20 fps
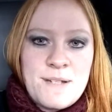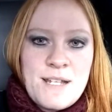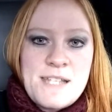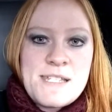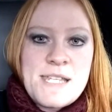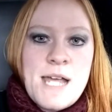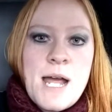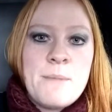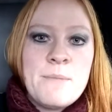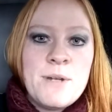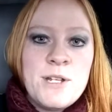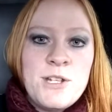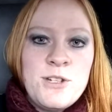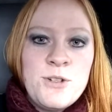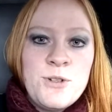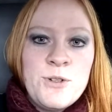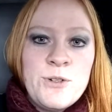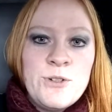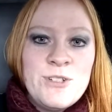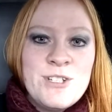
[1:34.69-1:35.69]
because I'm a
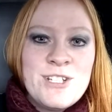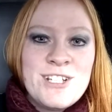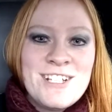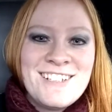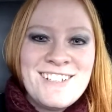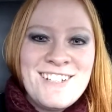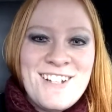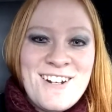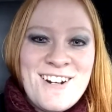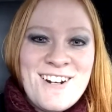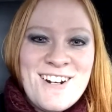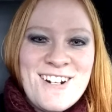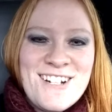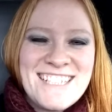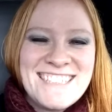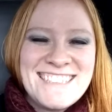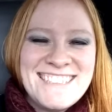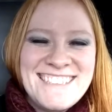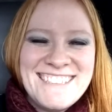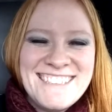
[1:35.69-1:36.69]
huge nerd.